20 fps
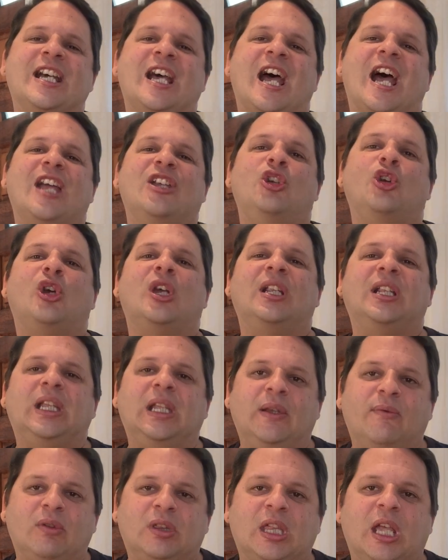And you can
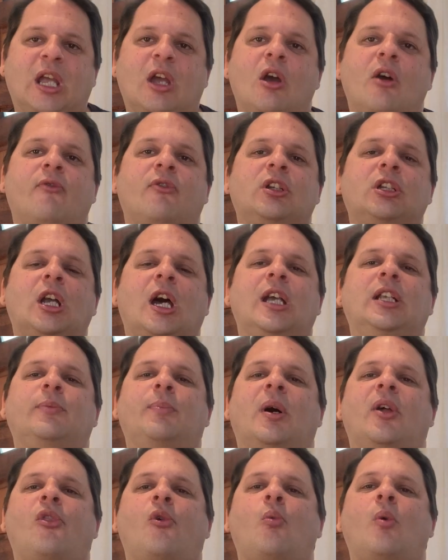leave it there overnight,
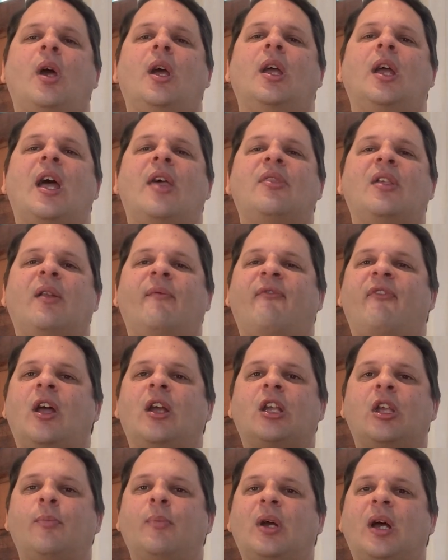by the way, and then
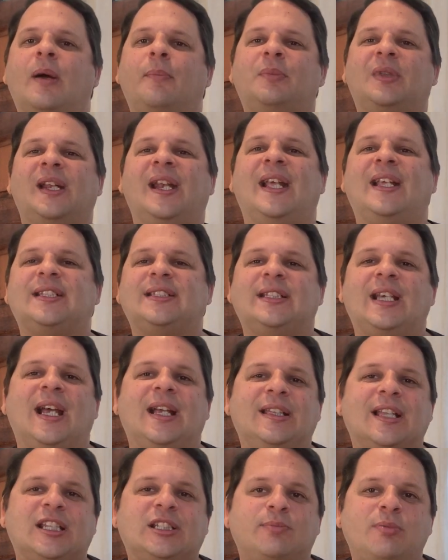vacuum it up the next day.
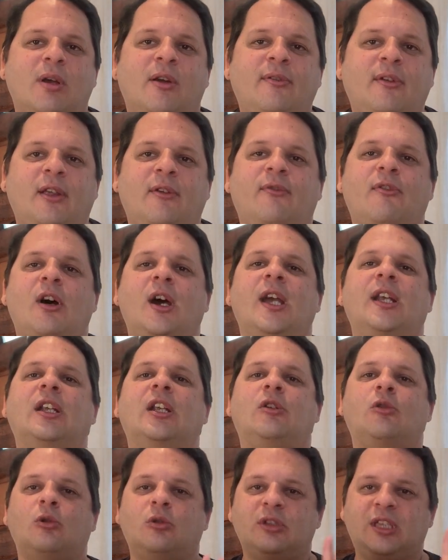That's perfectly fine.
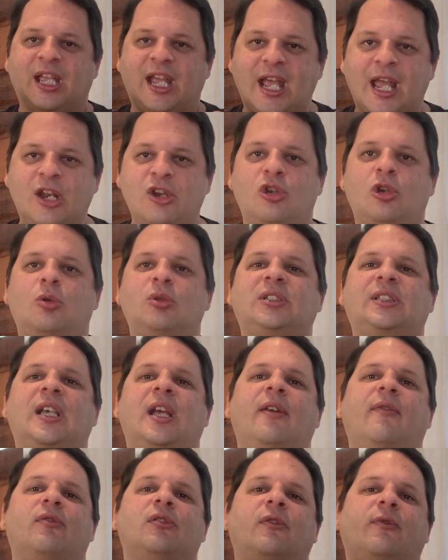The energy will
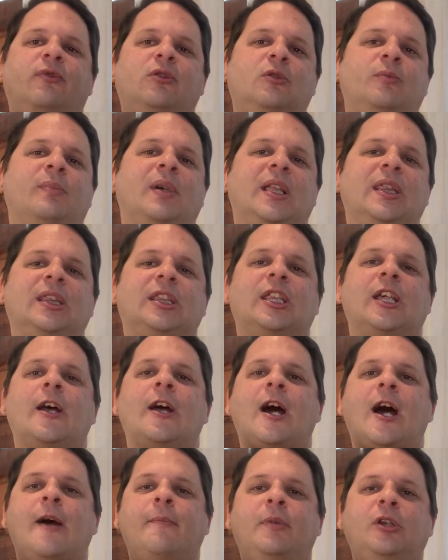stay for the full month.
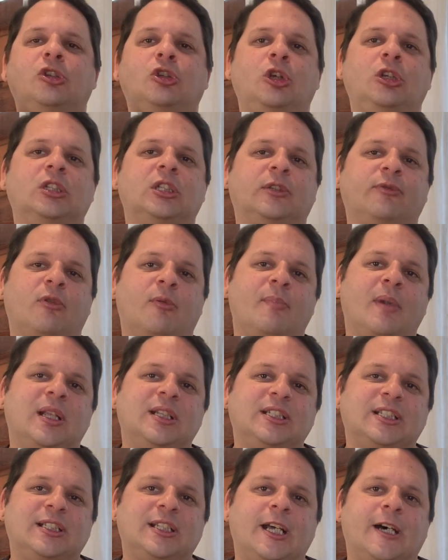I've been doing this for
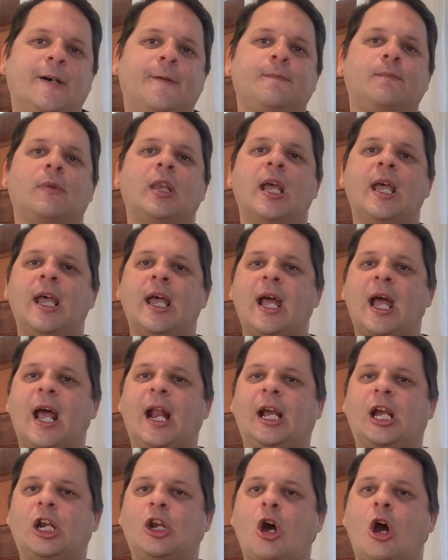months now,
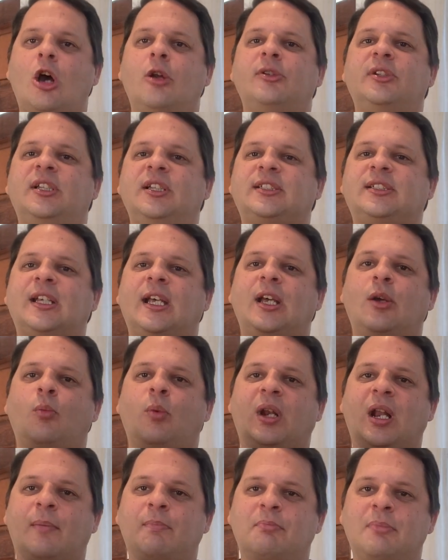and I can honestly say
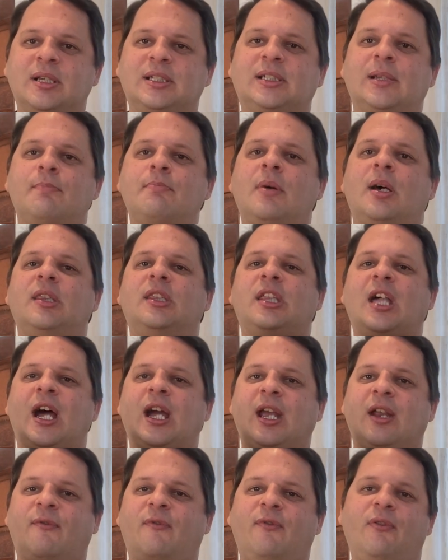when I miss a month, I
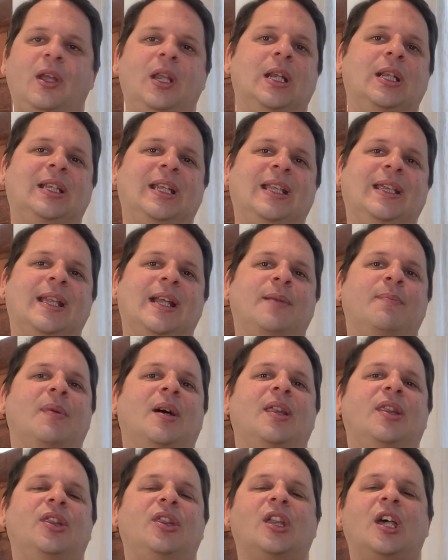can feel it in that
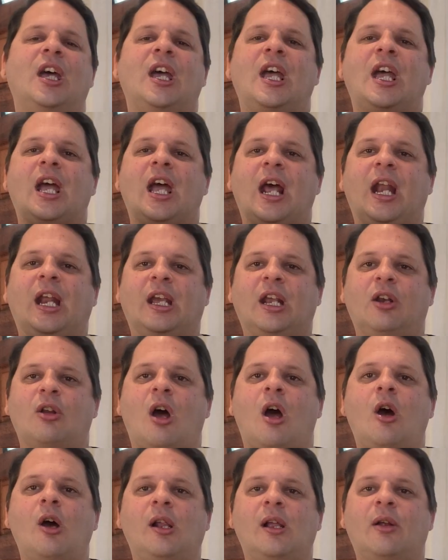month, and I can
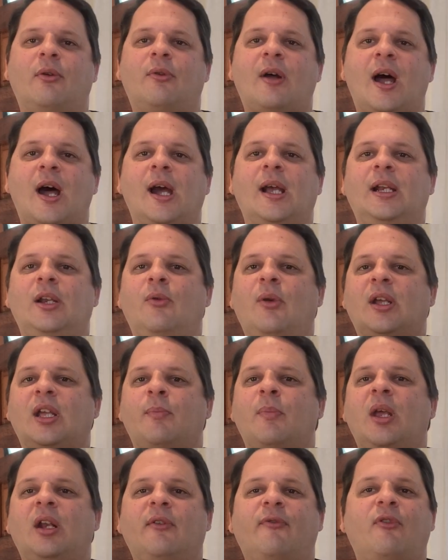highly
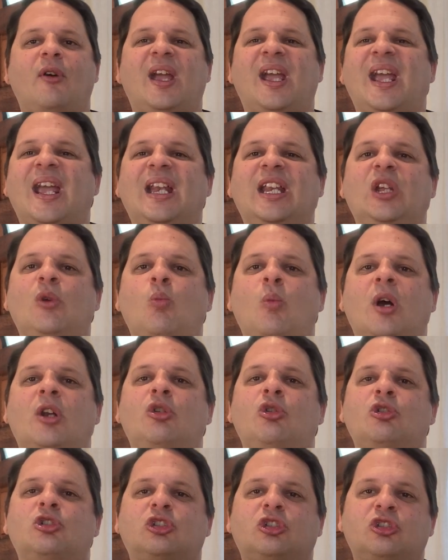recommend it for anyone
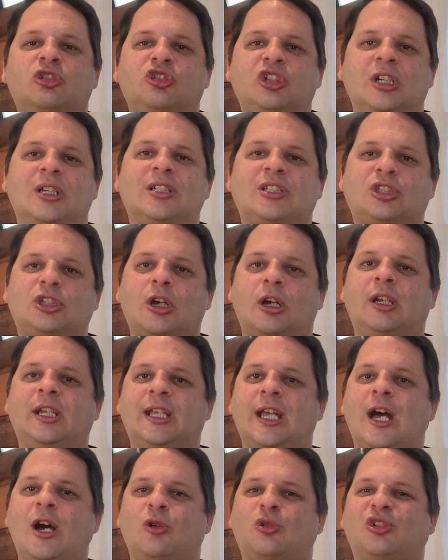who's just
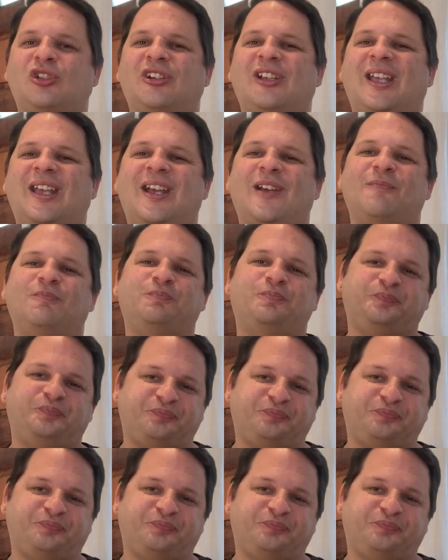starting out. Okay.